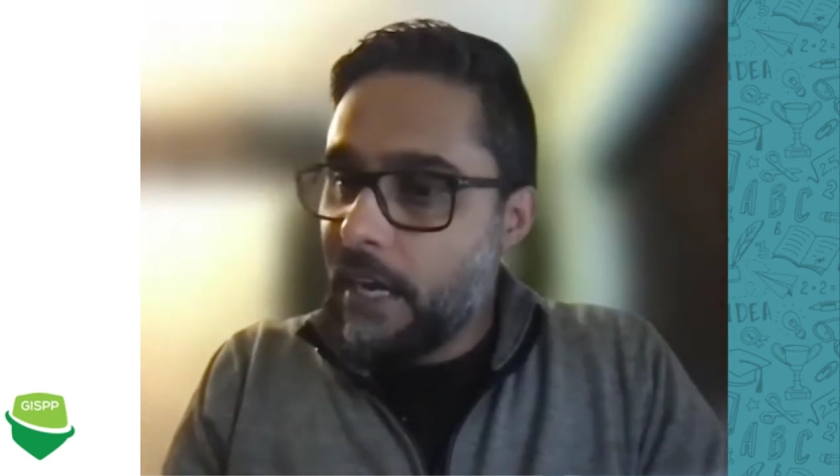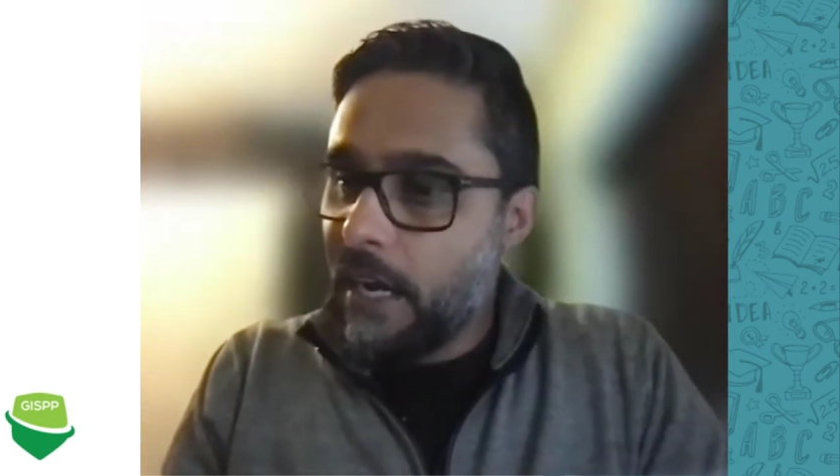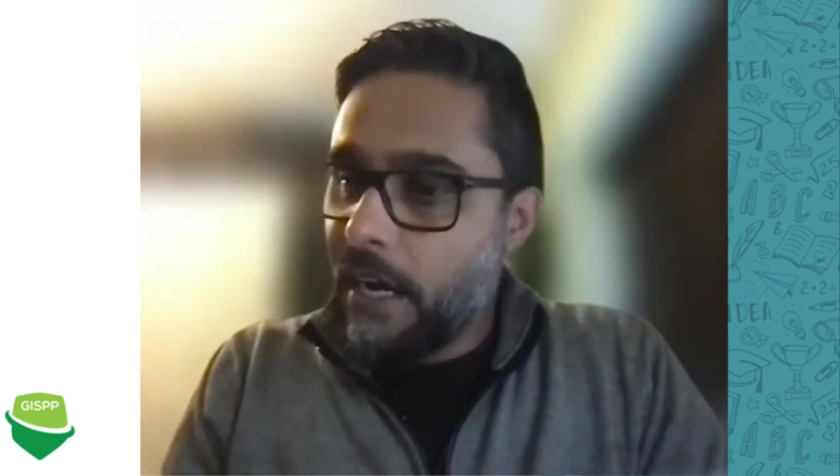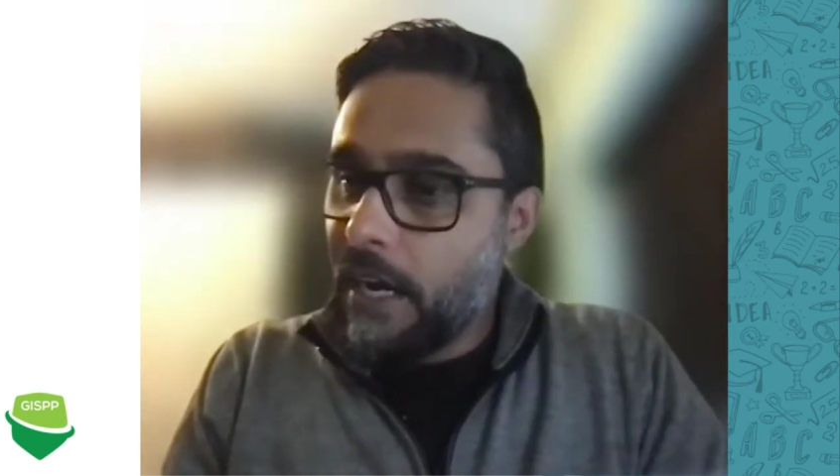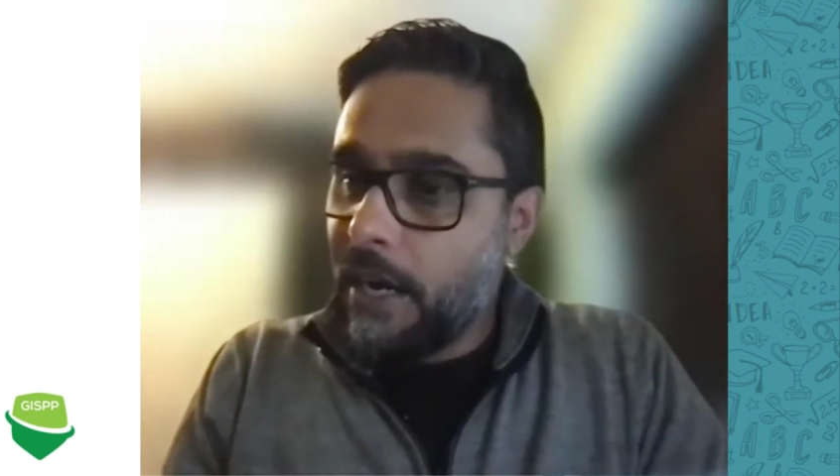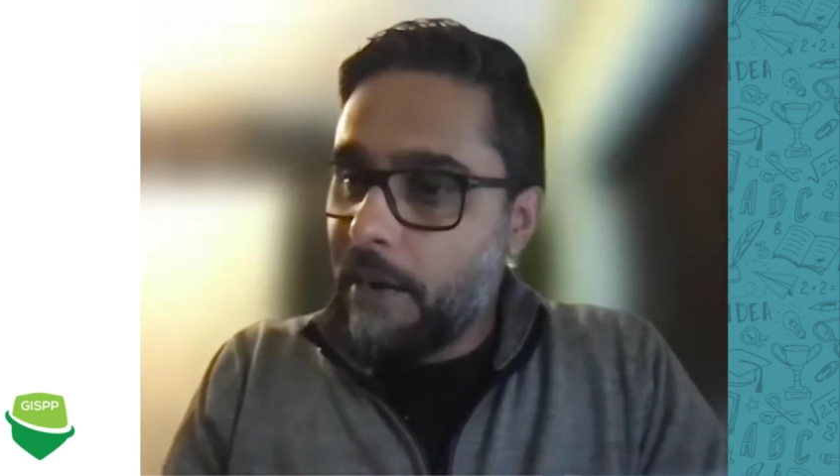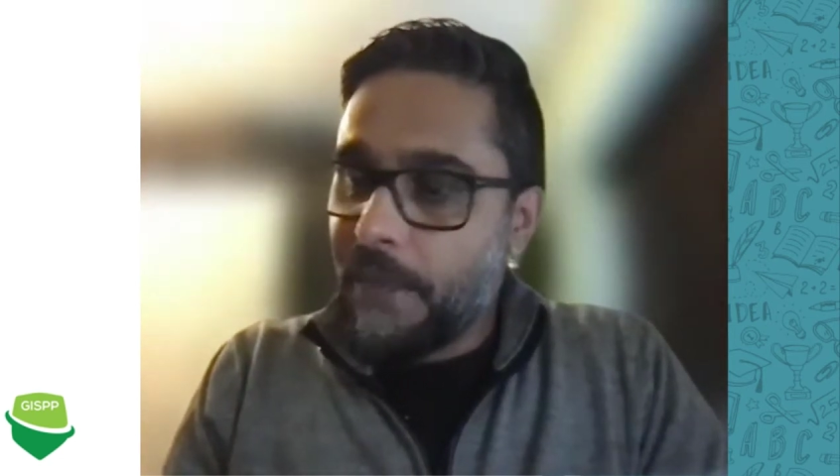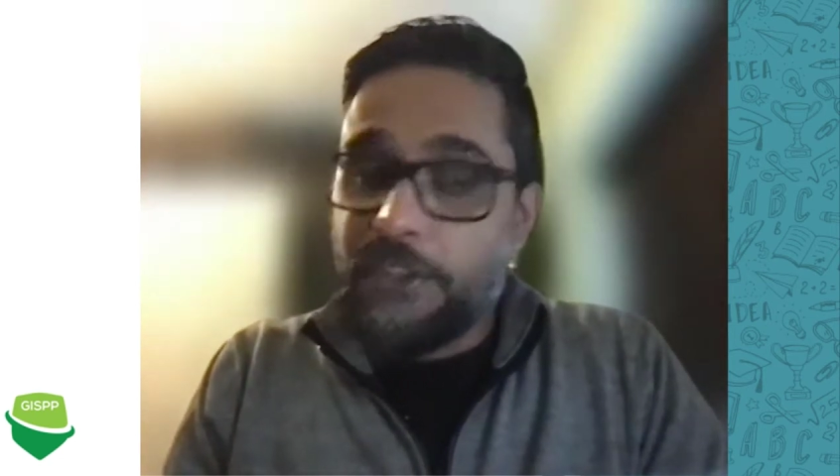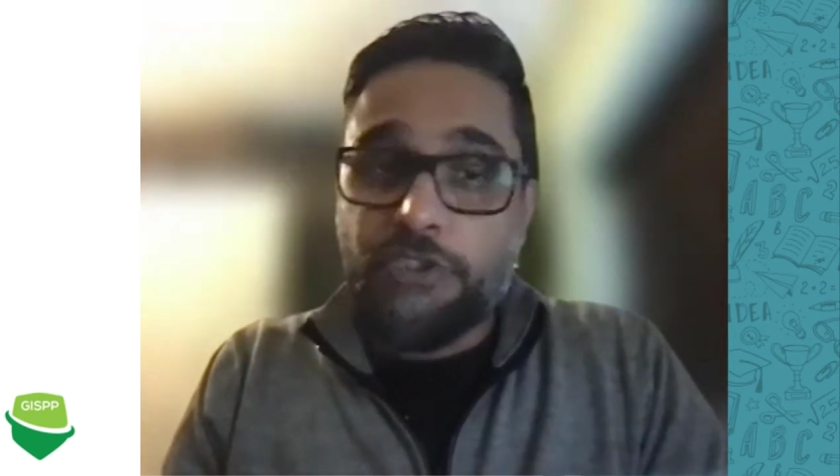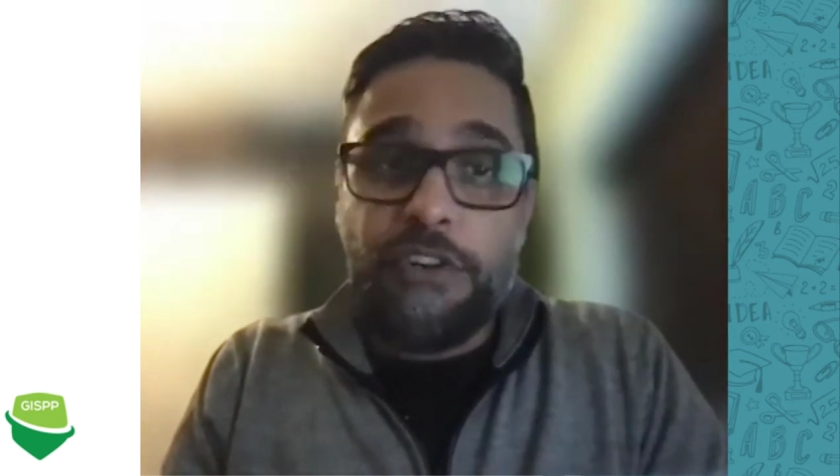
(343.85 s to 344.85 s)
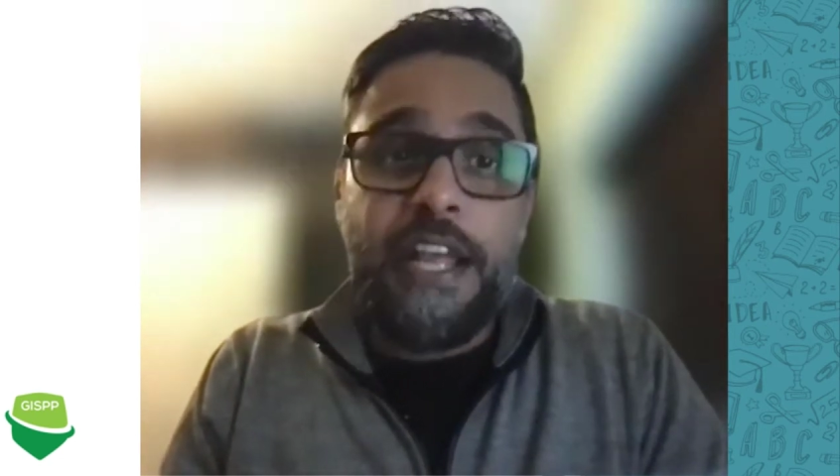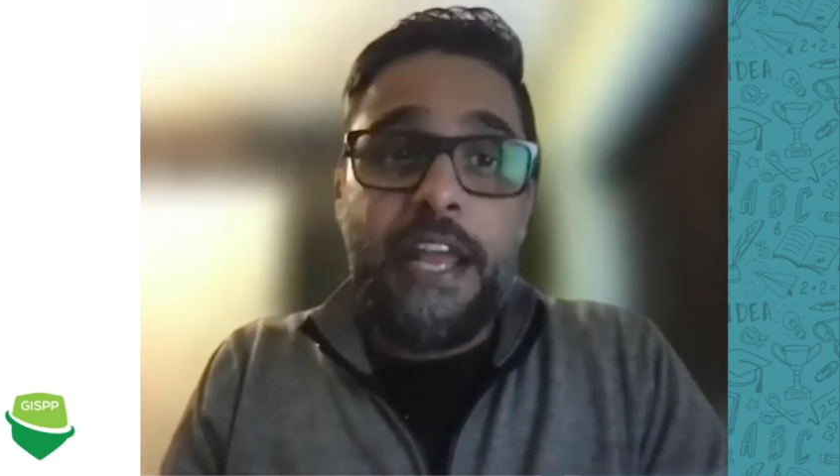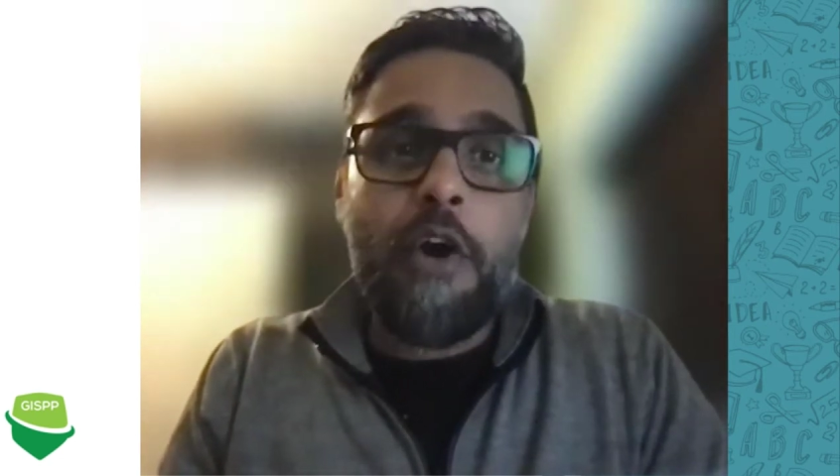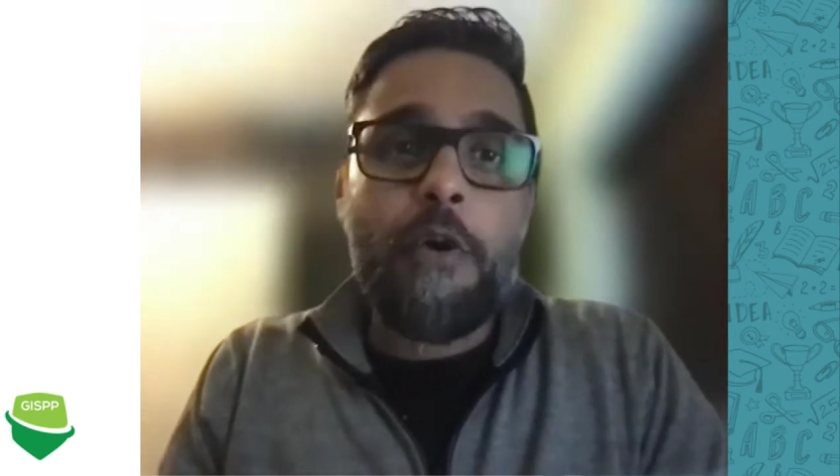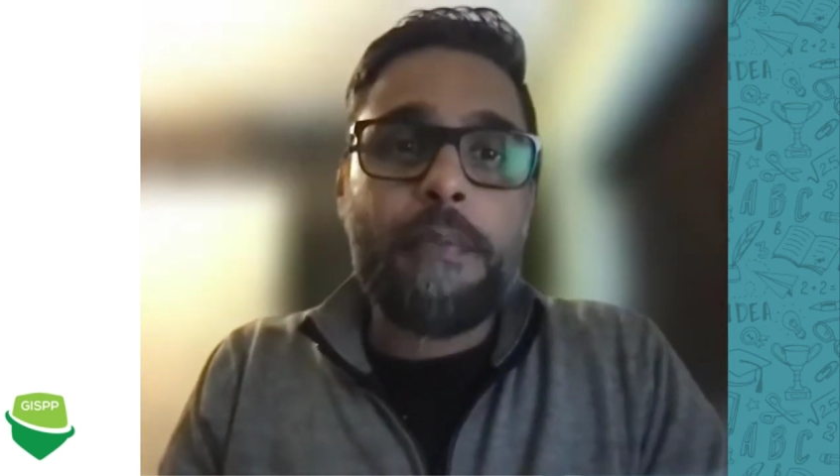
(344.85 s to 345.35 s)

that has really helped